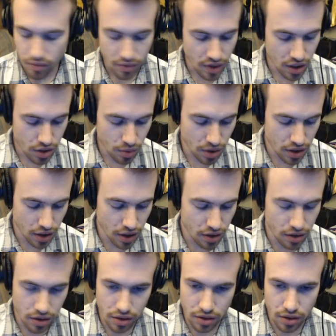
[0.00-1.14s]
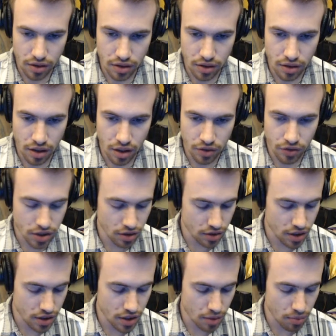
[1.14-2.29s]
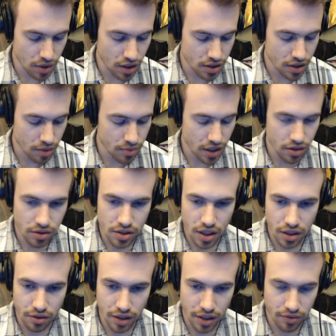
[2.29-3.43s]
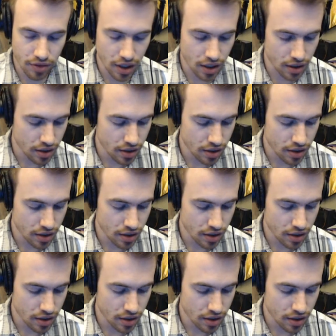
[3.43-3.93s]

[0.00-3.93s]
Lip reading: It's weird. In the official Disney Plus subtitles, they don't have, like,